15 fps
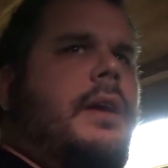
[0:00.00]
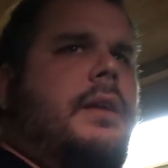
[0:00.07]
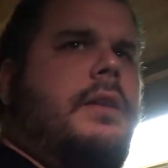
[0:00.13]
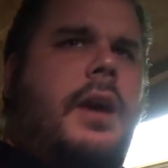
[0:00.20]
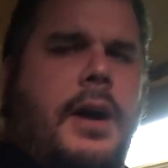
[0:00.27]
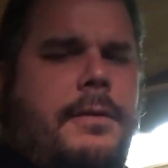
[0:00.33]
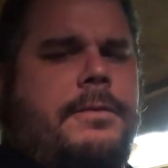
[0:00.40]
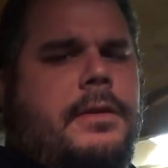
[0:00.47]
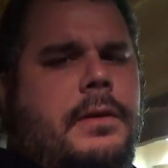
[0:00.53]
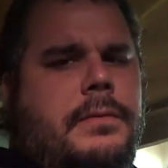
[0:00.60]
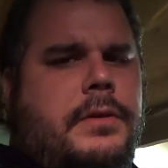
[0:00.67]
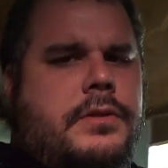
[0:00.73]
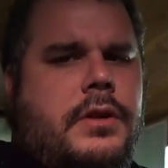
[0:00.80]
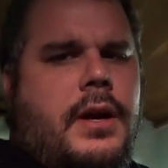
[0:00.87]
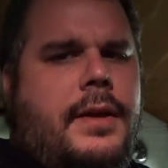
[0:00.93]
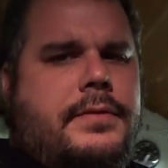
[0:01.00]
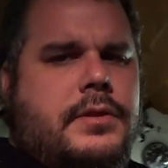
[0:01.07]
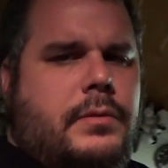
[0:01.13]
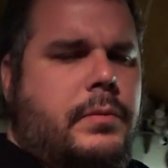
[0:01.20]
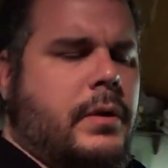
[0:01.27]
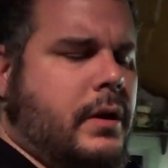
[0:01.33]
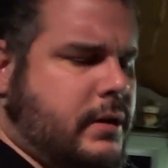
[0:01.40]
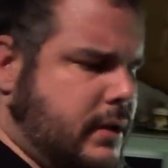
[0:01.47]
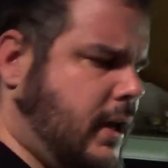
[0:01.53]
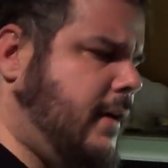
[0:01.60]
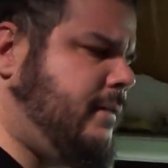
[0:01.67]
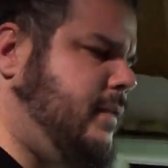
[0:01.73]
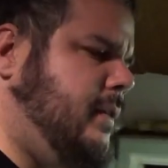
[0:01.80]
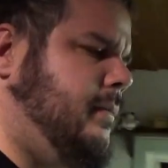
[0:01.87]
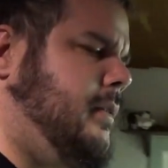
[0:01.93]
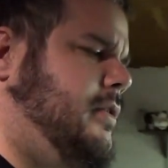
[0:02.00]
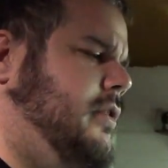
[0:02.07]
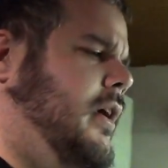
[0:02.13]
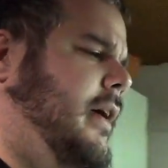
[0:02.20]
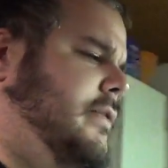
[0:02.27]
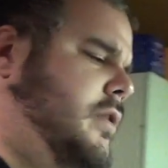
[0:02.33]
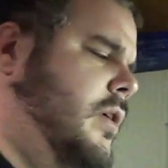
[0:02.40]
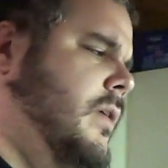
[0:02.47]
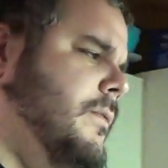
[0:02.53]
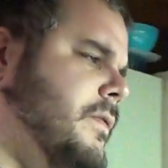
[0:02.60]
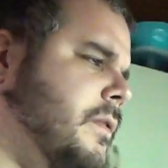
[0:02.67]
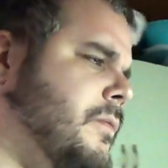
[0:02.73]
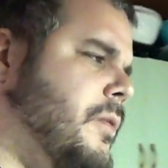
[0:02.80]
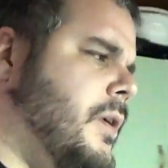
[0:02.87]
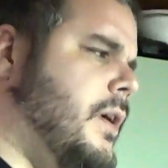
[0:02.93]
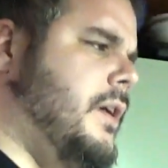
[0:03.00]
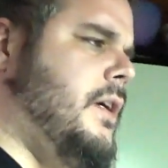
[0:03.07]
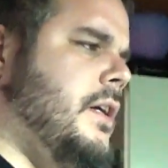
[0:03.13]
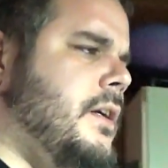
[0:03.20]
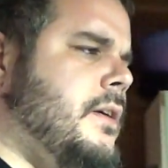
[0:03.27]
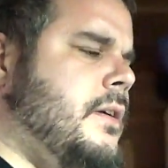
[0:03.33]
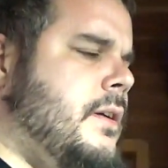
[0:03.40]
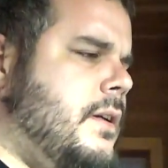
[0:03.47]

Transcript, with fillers: Not film the drives to work, not film the drives home from work.